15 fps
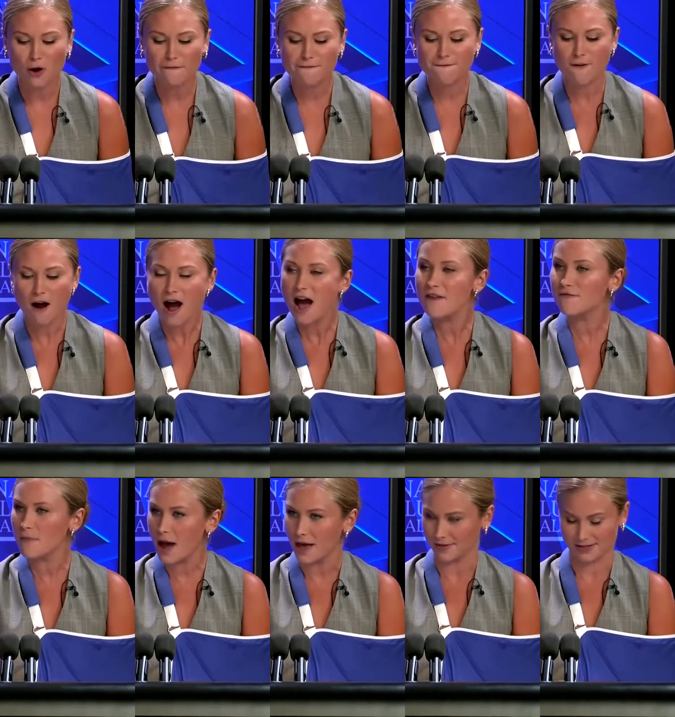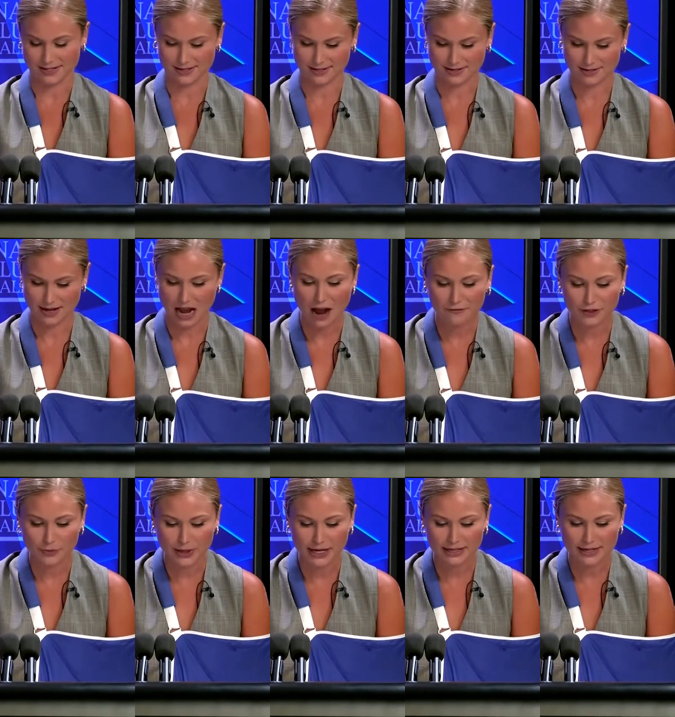Not 5 months
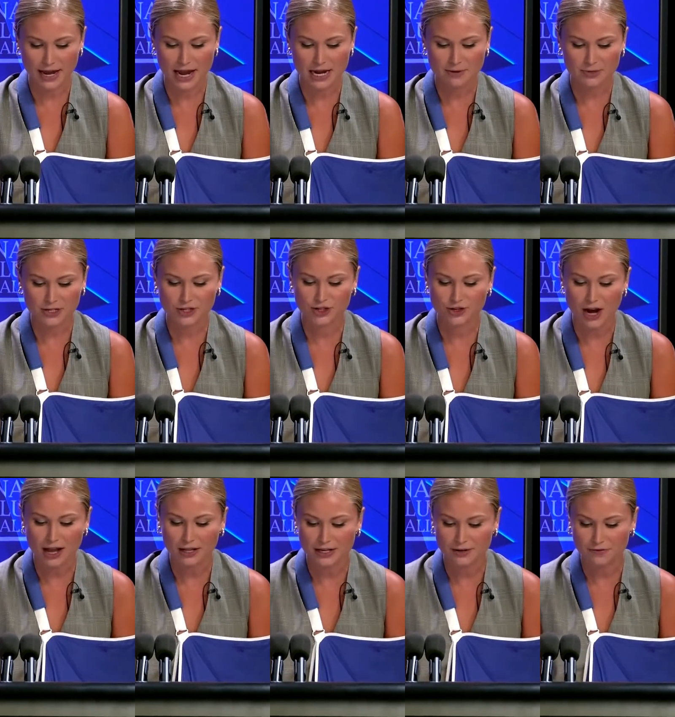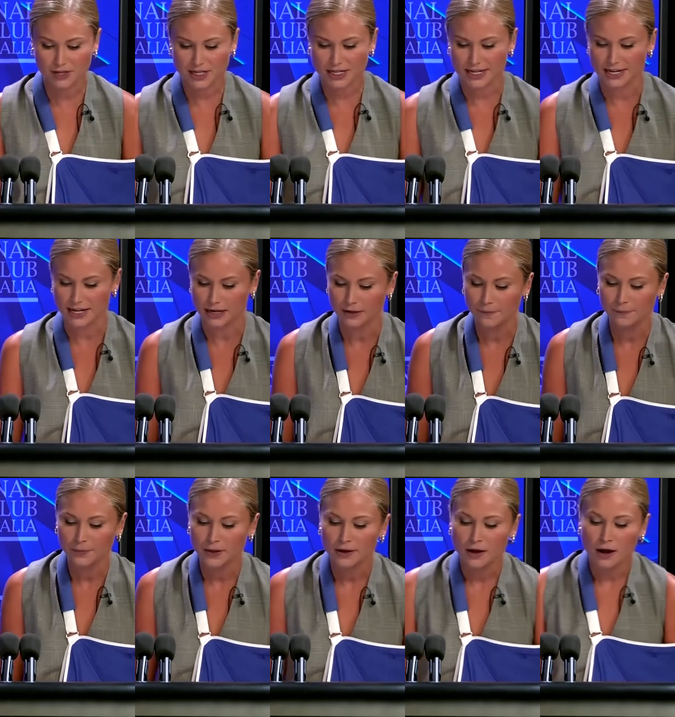after being named Australian of the Year,
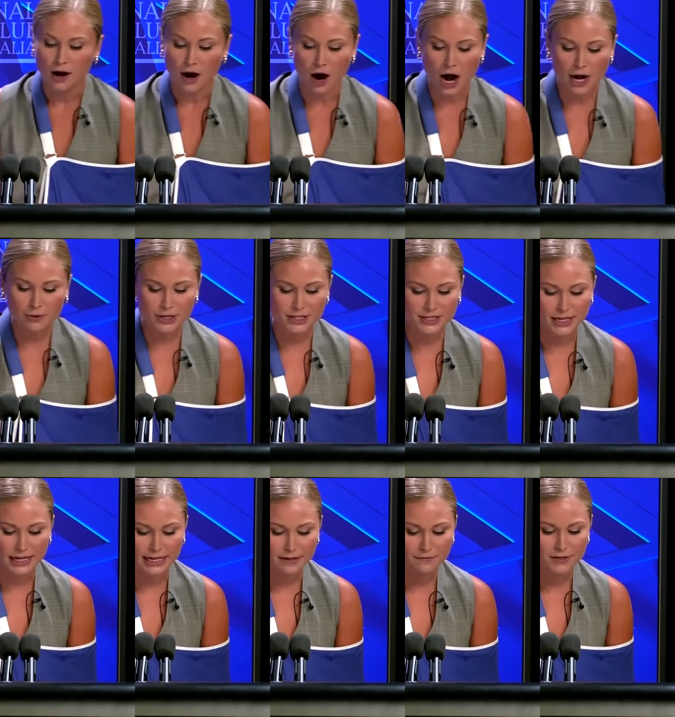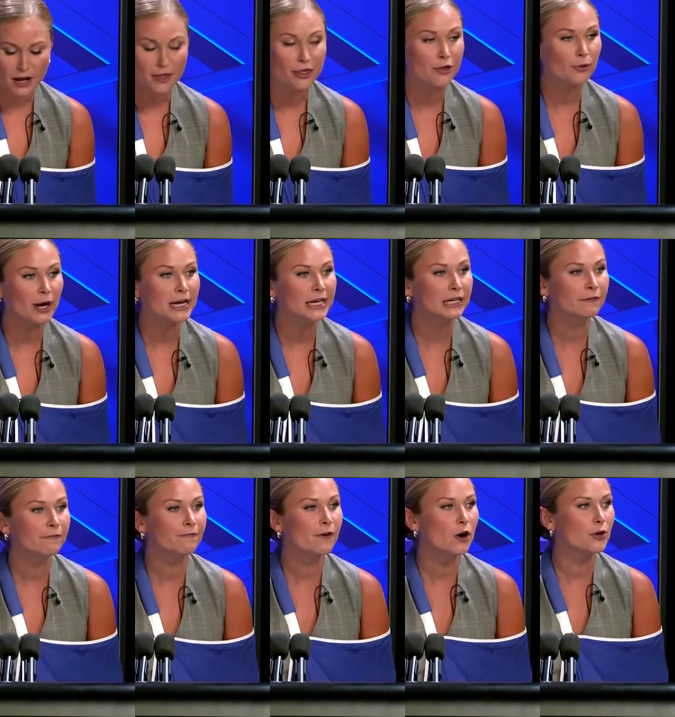I received a
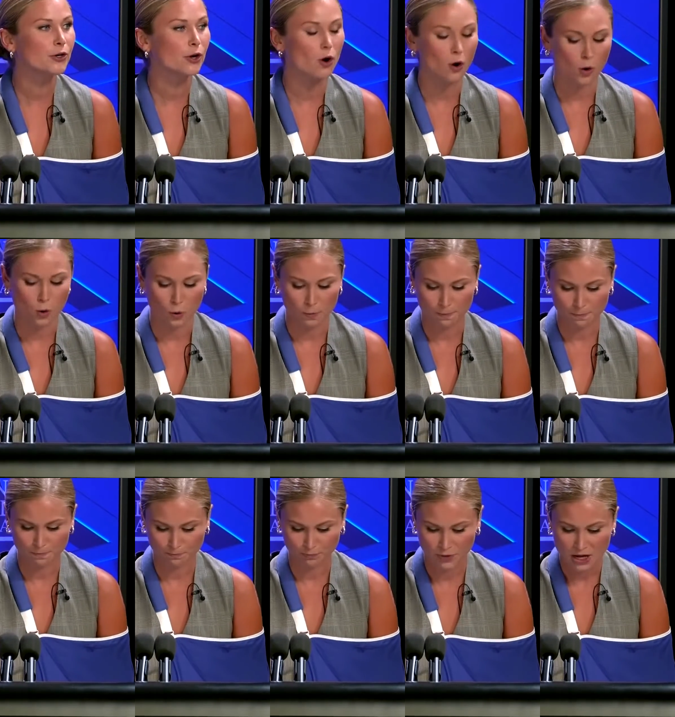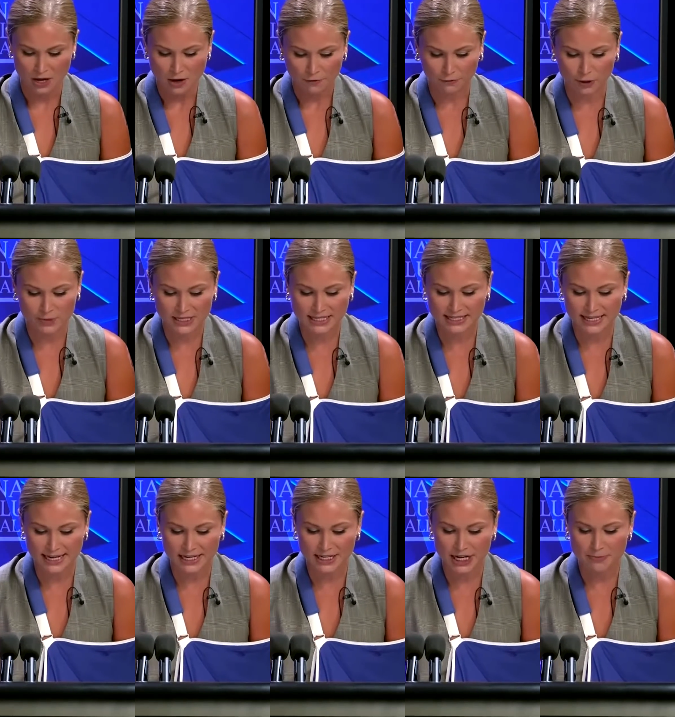threatening phone call from a
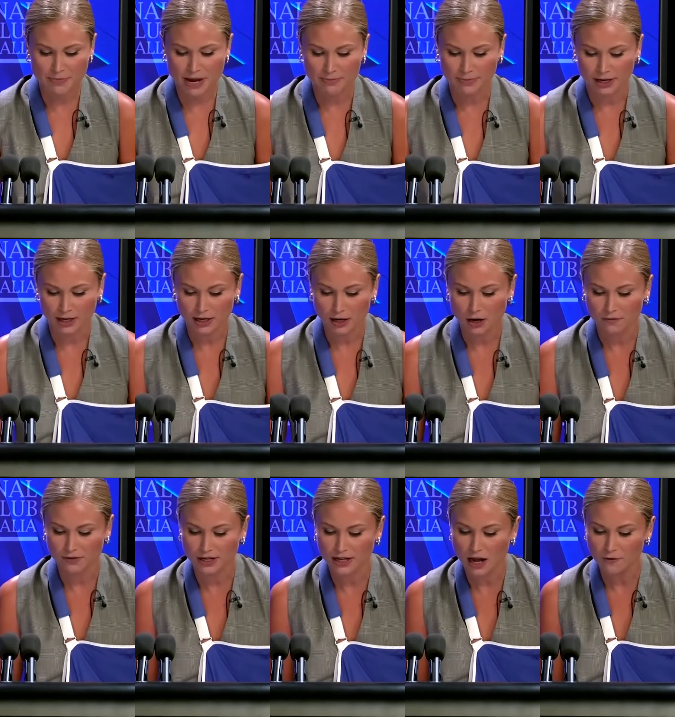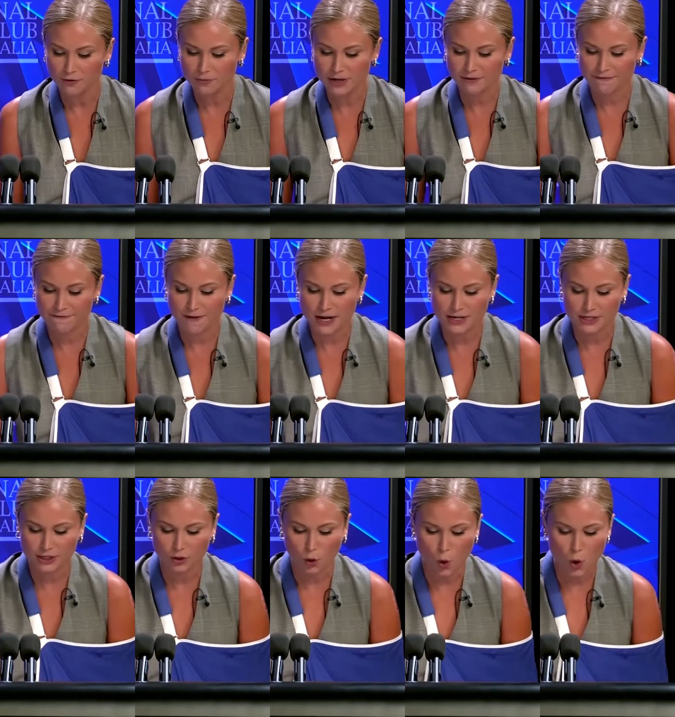senior member of a
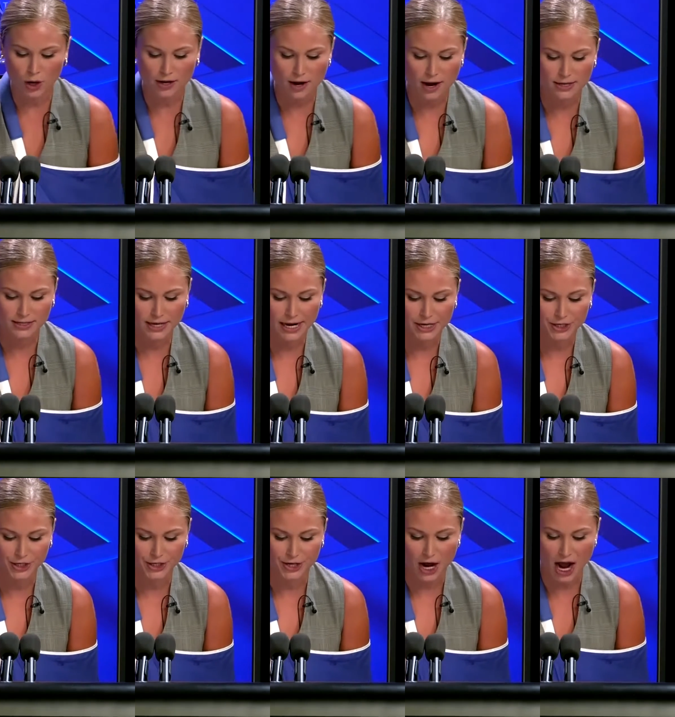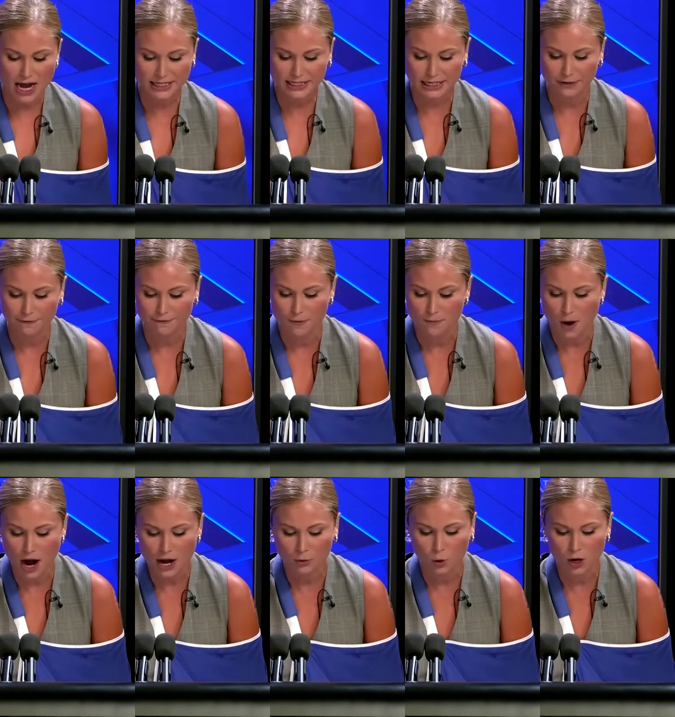government-funded organisation asking for
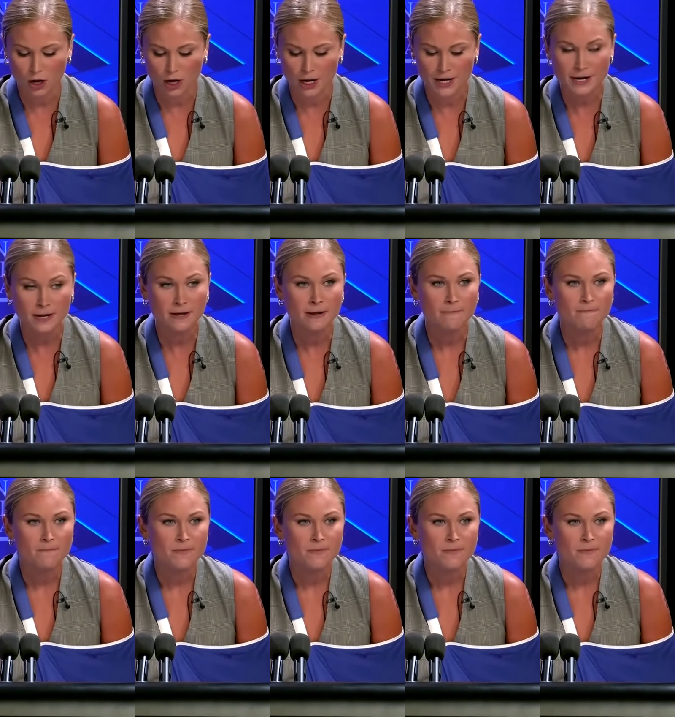my word